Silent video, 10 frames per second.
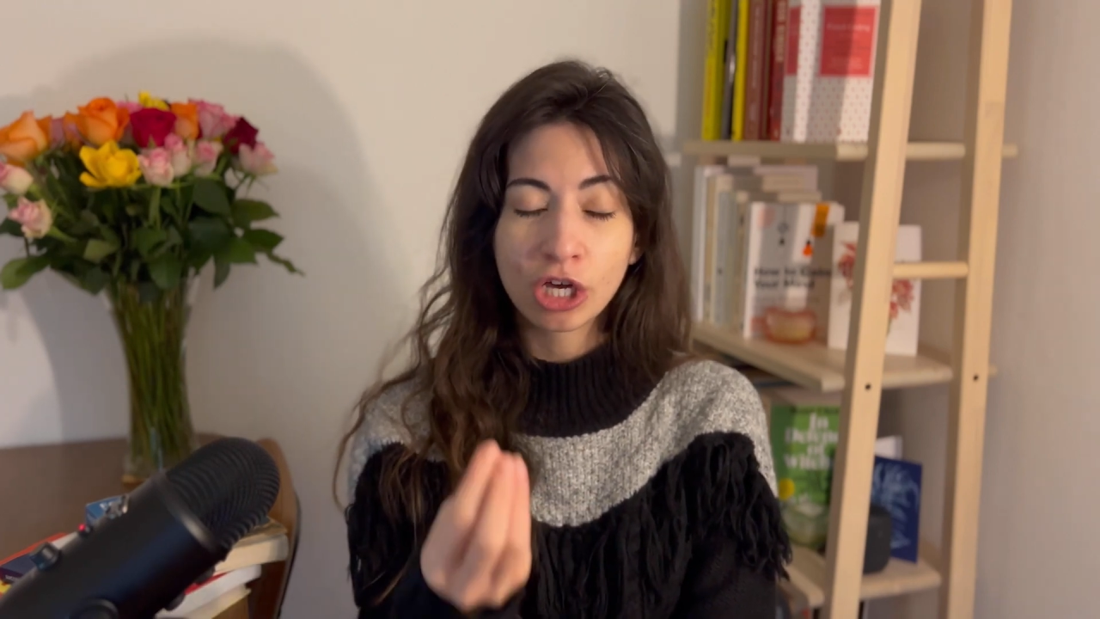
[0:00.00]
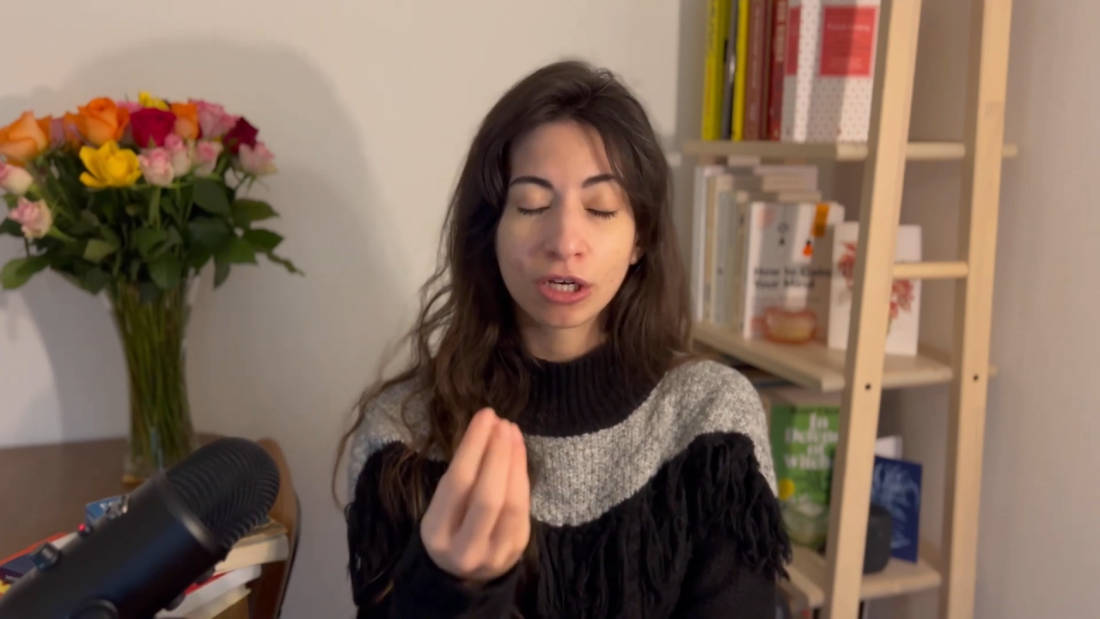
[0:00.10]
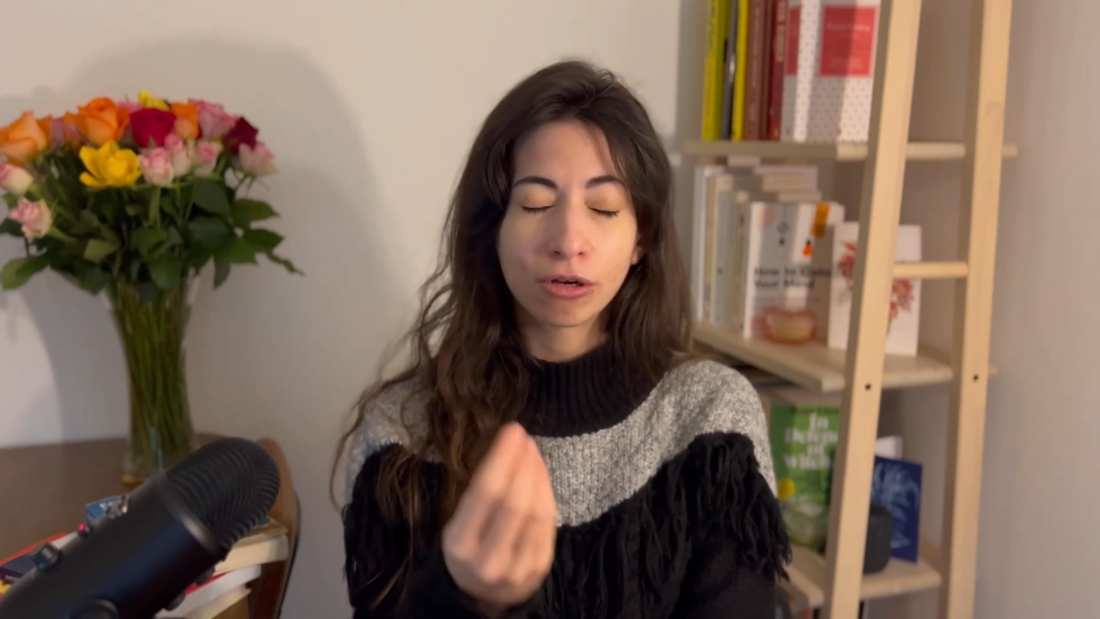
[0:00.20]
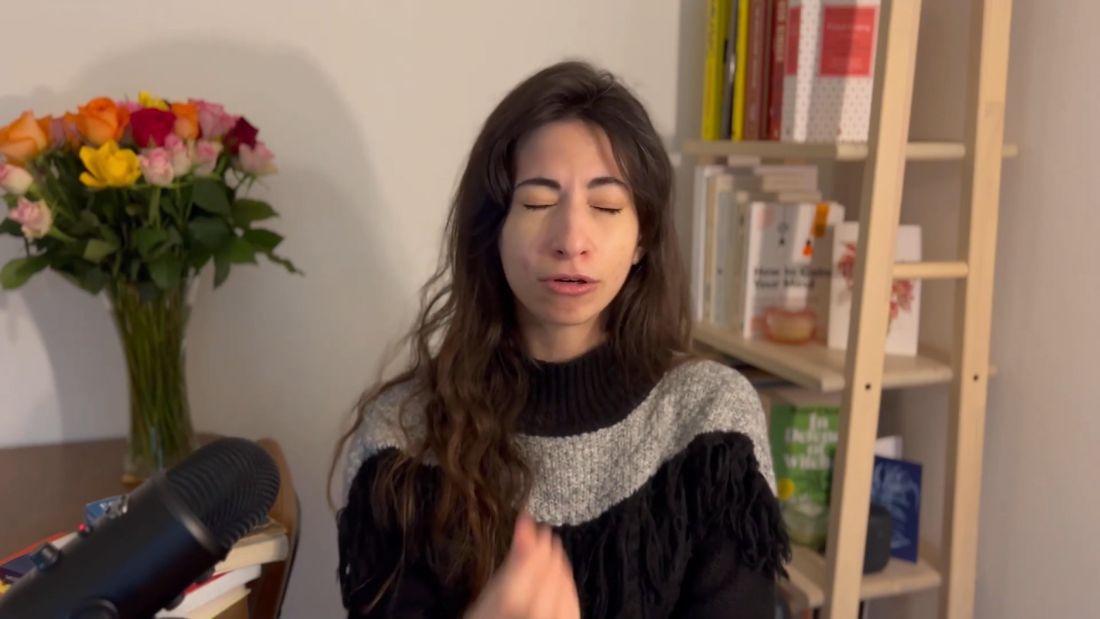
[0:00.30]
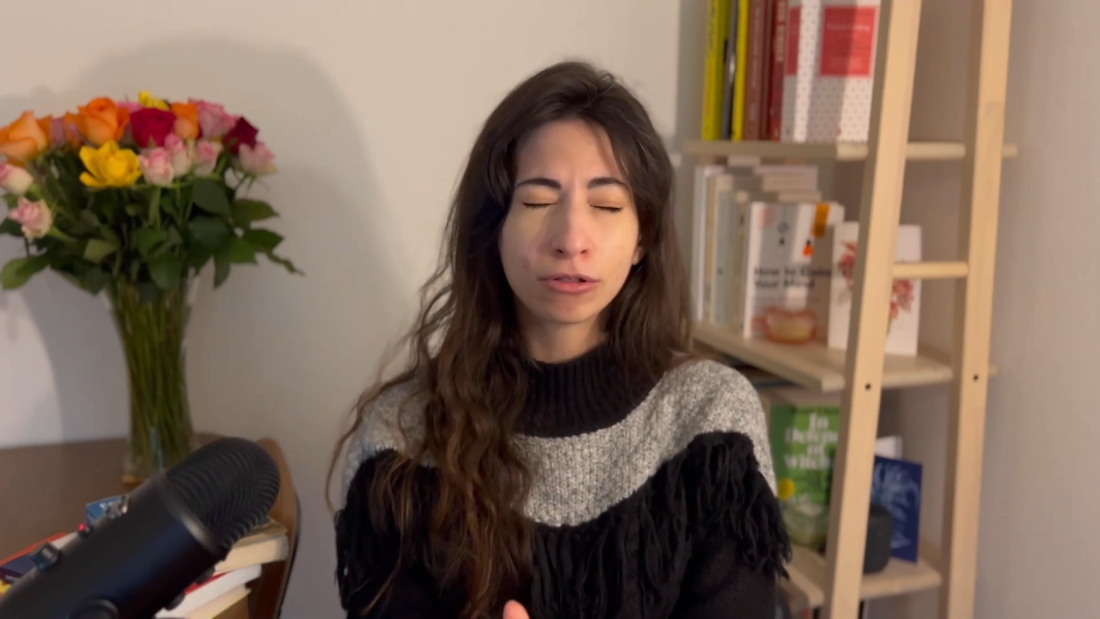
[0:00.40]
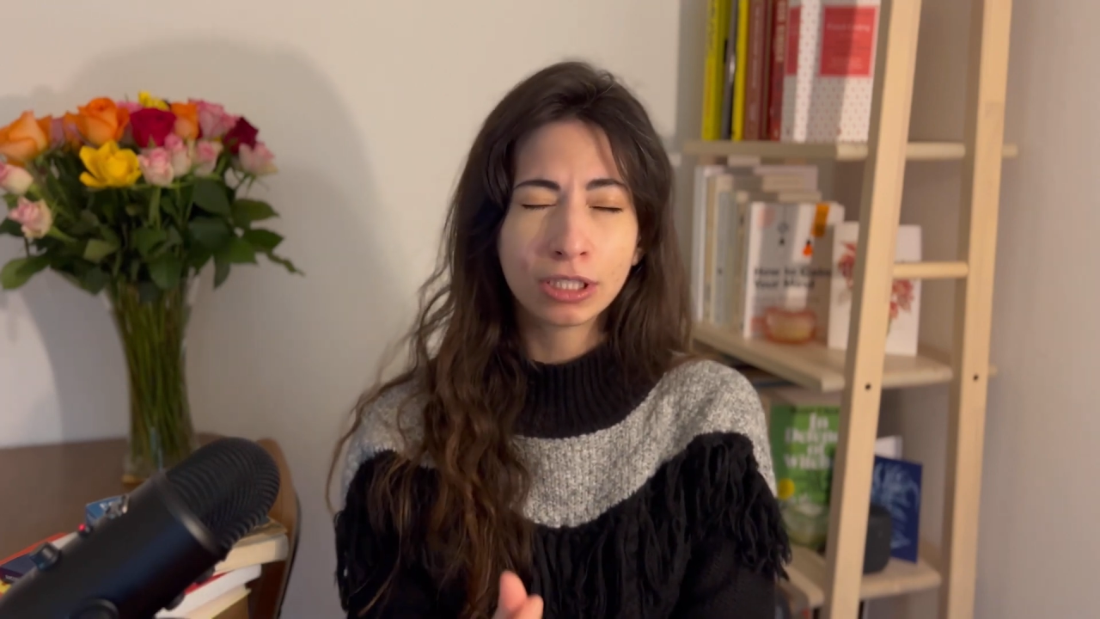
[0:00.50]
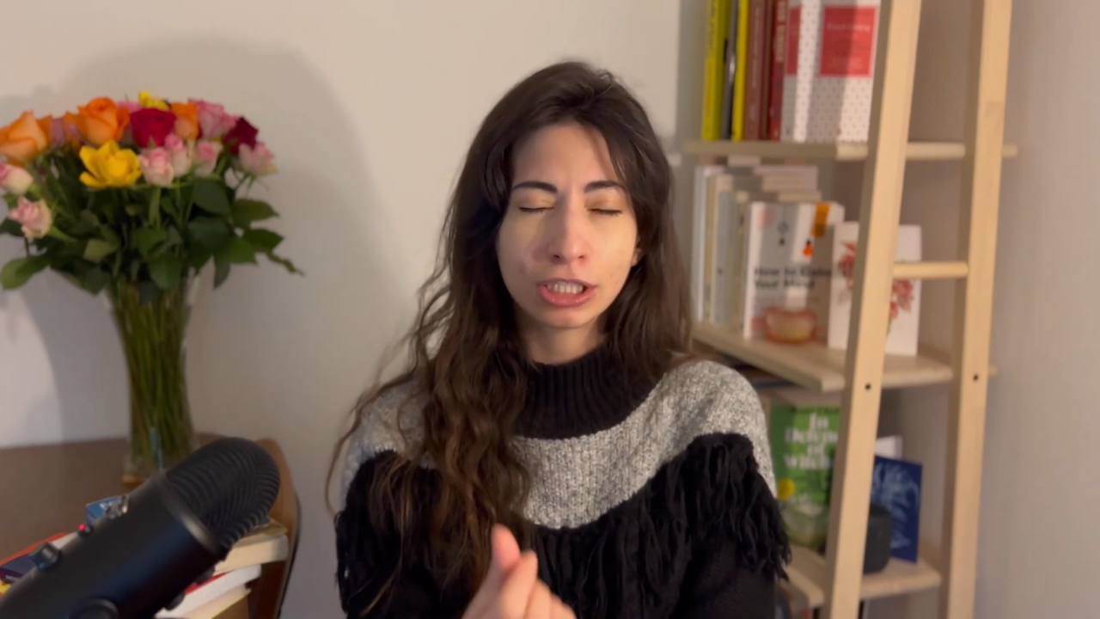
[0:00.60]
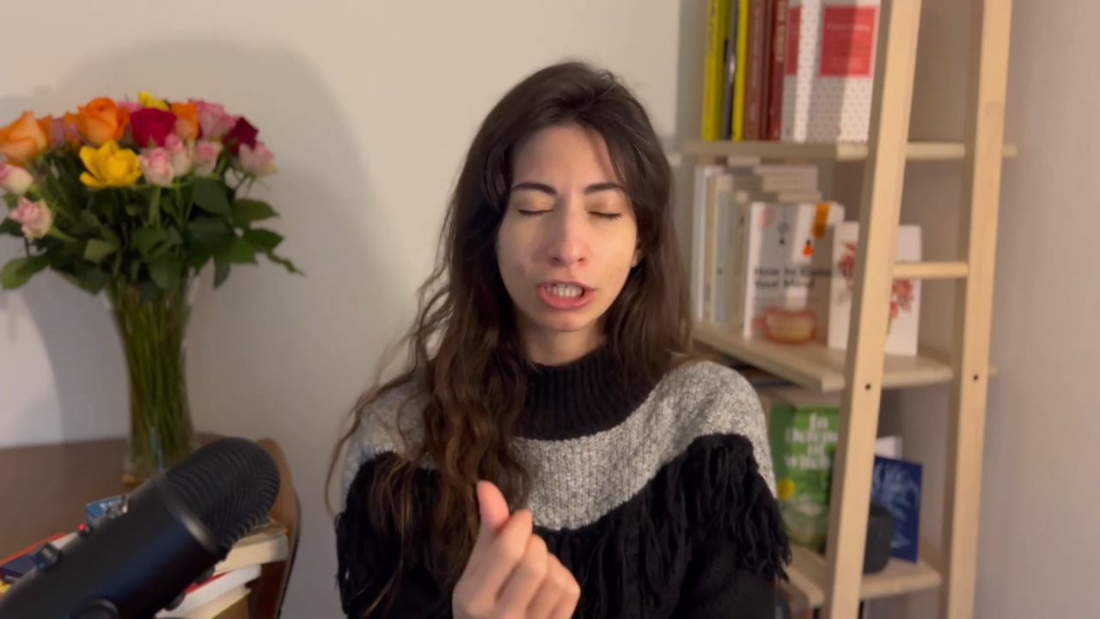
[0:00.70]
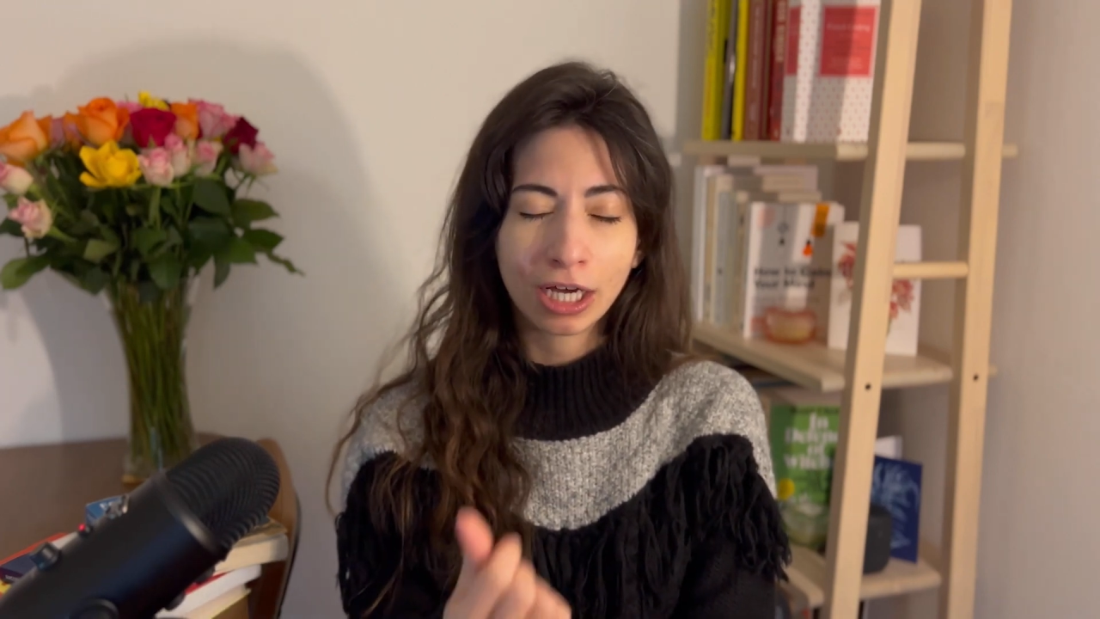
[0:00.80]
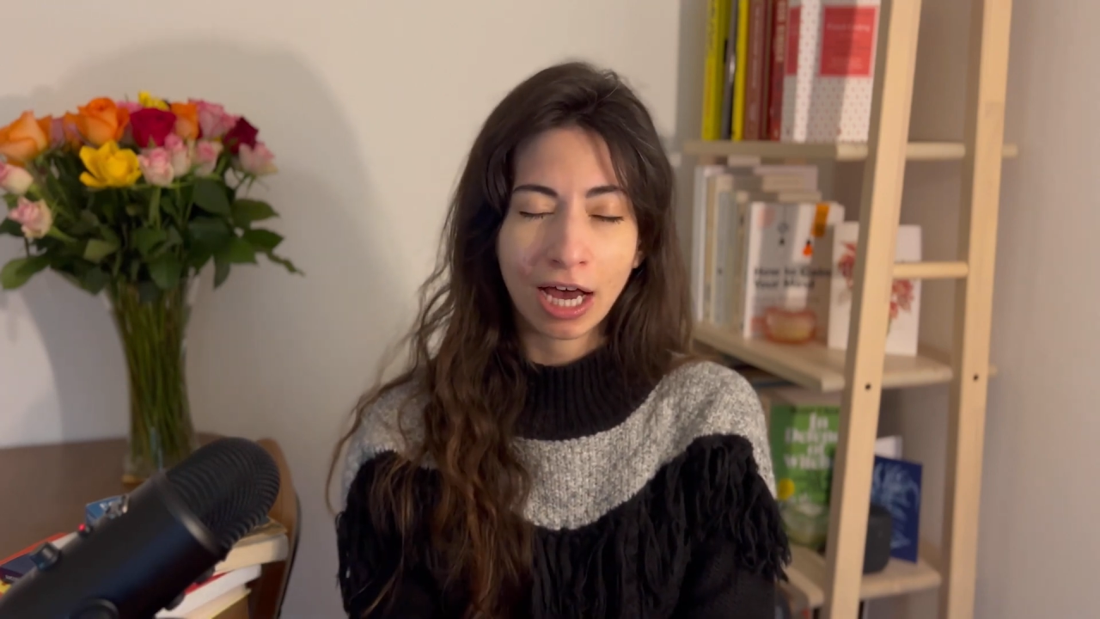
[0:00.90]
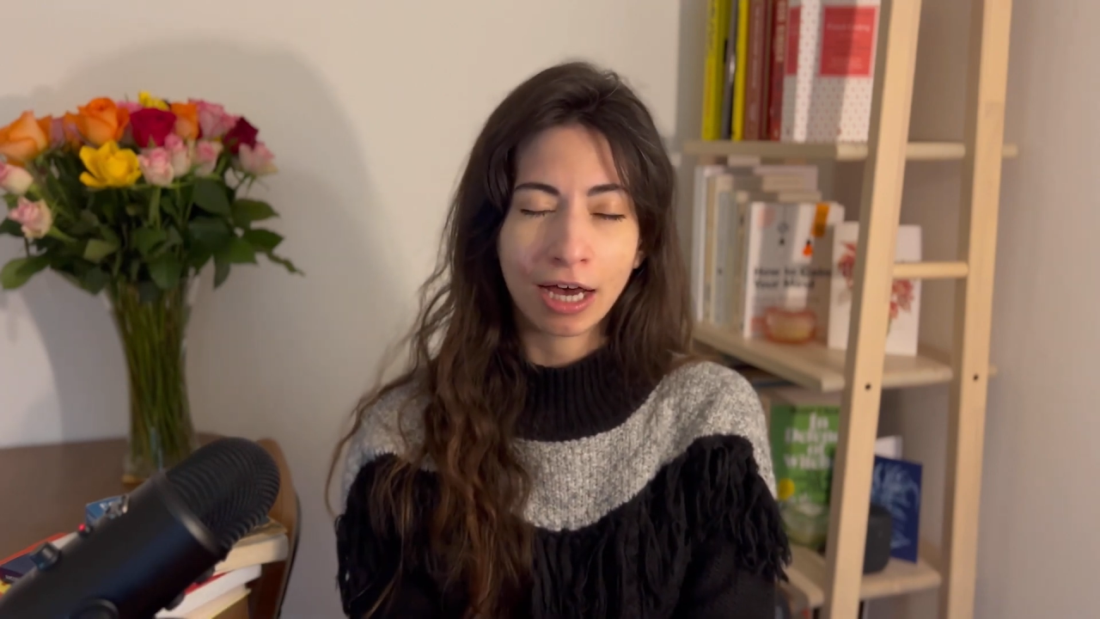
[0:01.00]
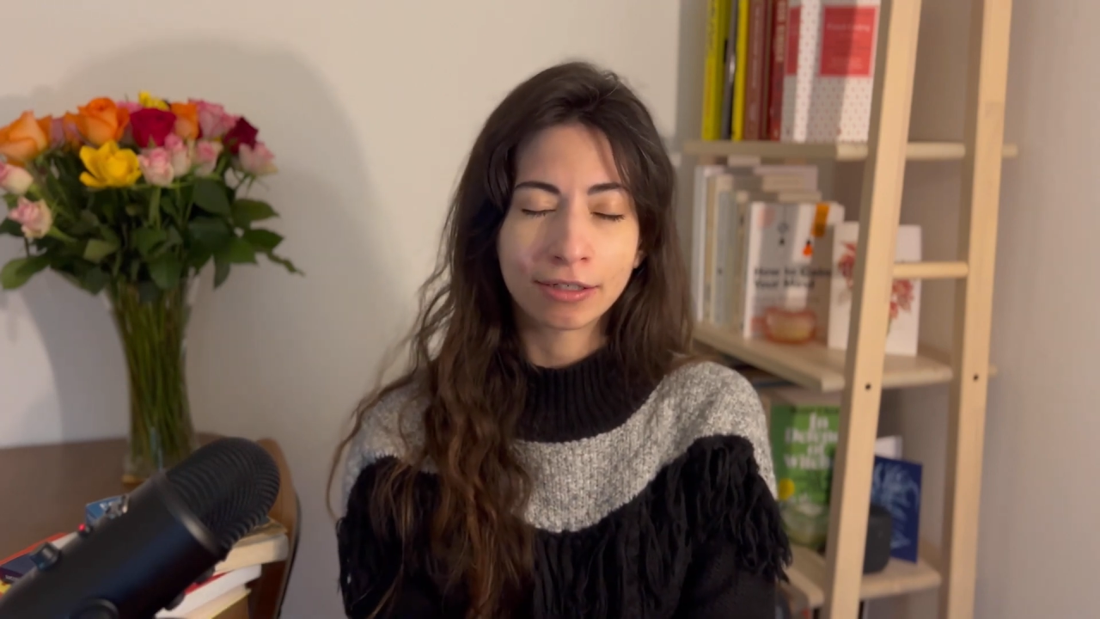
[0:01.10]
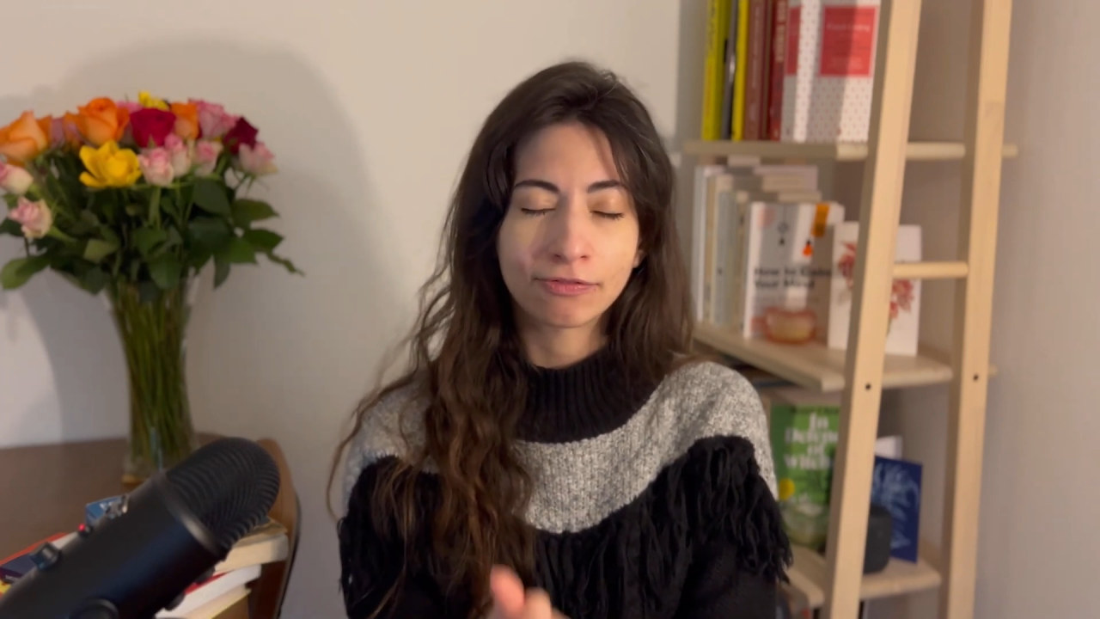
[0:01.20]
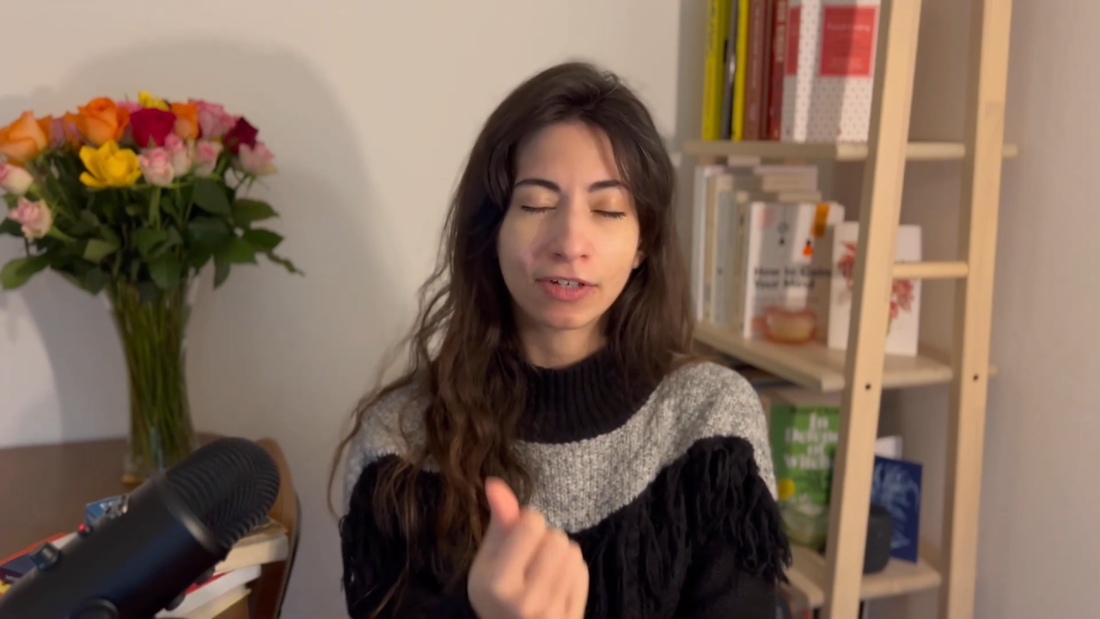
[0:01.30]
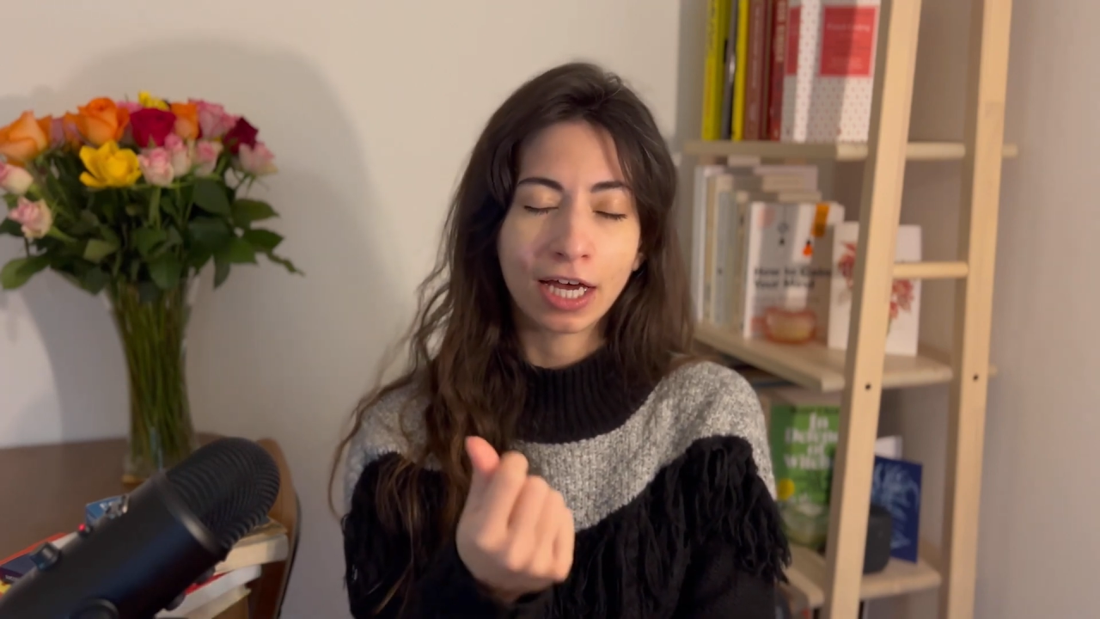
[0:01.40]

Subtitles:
not only to have